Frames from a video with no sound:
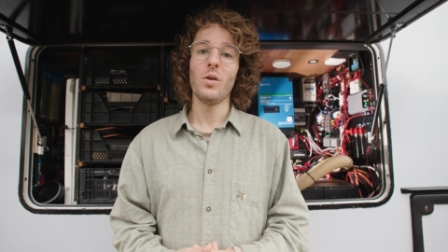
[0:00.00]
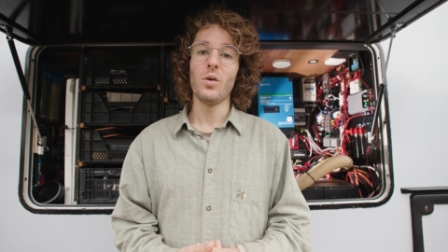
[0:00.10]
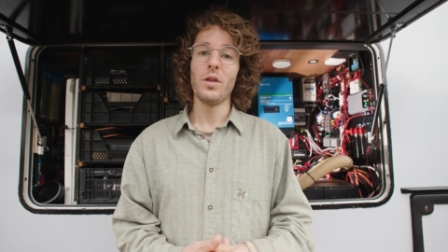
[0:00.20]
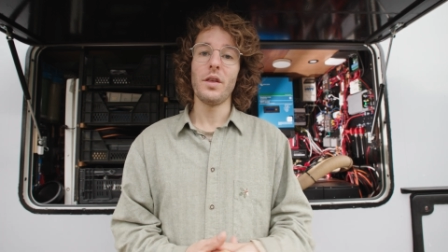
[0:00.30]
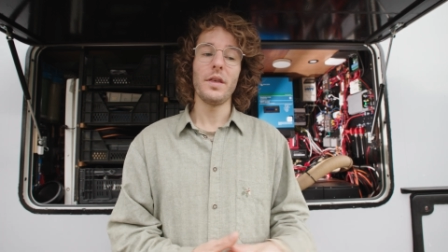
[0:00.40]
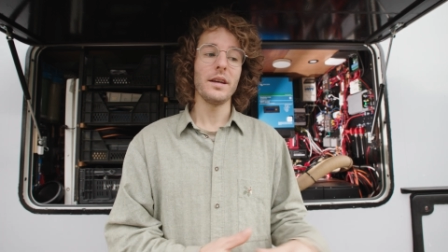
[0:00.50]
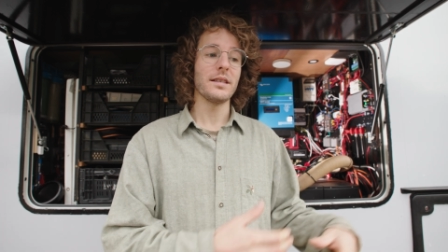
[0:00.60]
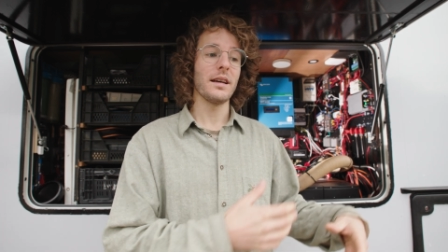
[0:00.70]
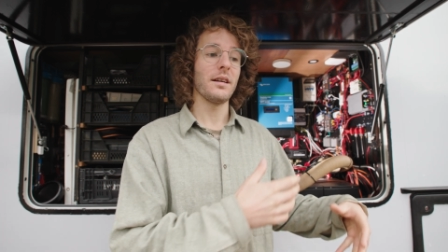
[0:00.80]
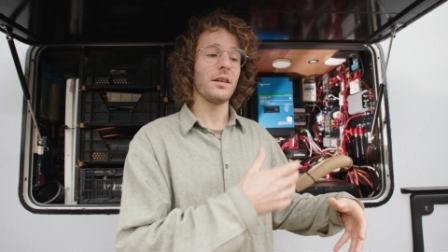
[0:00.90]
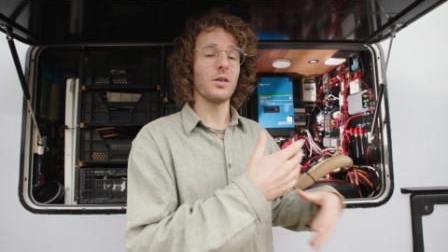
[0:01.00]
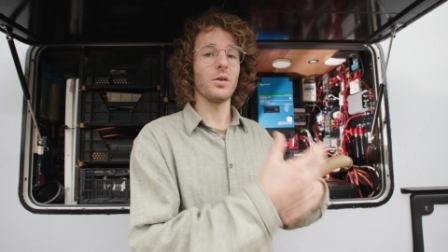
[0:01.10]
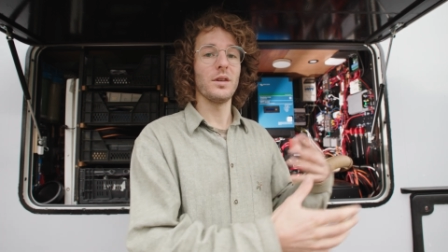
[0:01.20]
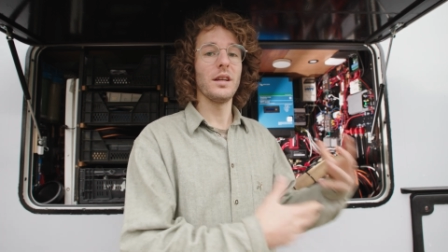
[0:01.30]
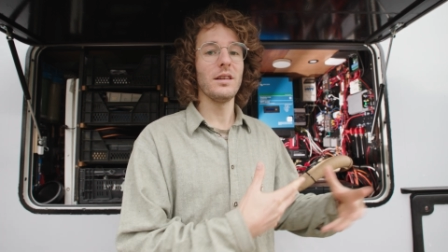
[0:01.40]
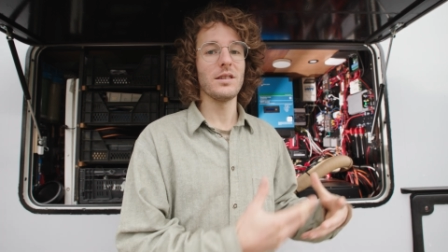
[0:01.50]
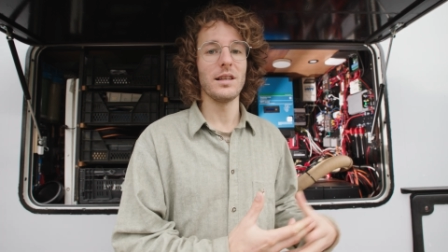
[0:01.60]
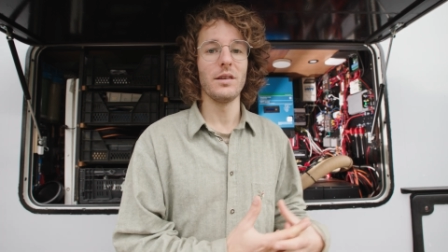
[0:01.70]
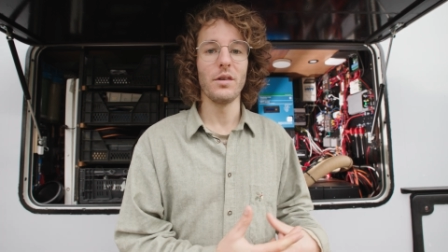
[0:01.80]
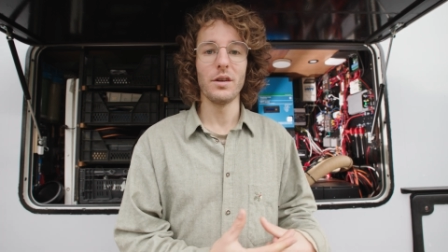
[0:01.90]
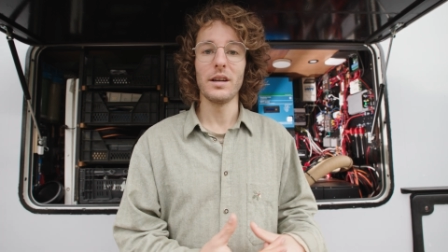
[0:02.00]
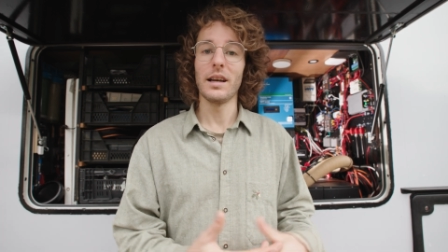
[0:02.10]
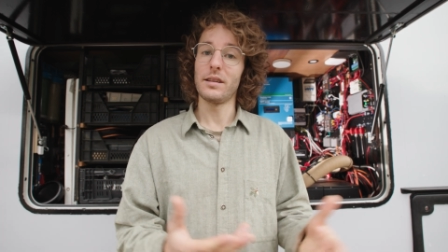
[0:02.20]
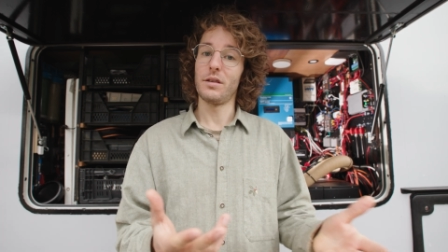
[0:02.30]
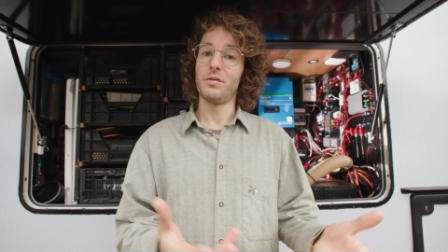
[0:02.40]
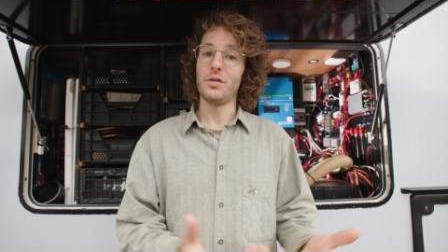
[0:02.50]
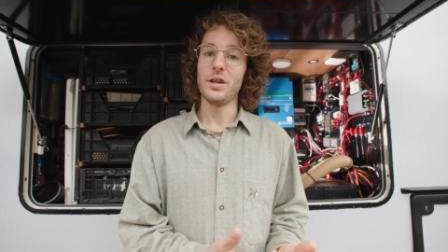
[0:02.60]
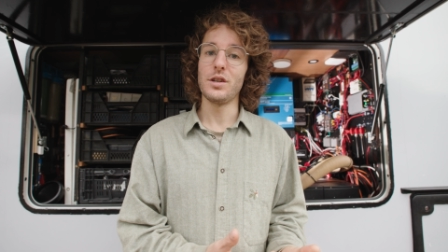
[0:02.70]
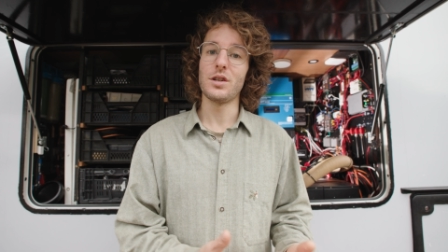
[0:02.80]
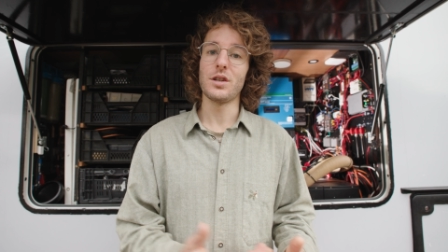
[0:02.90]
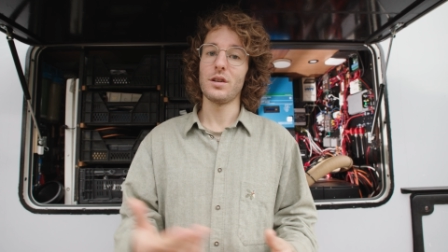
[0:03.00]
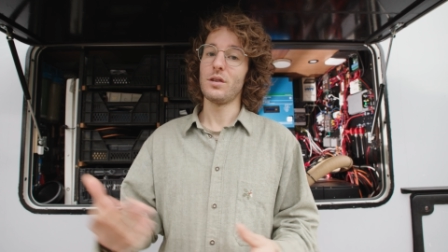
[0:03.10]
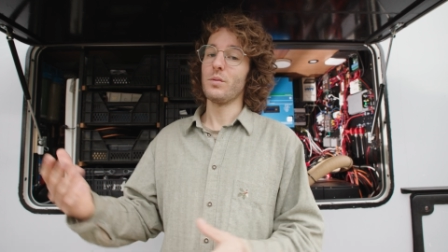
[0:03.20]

all the things that are continuously running, like the fridge,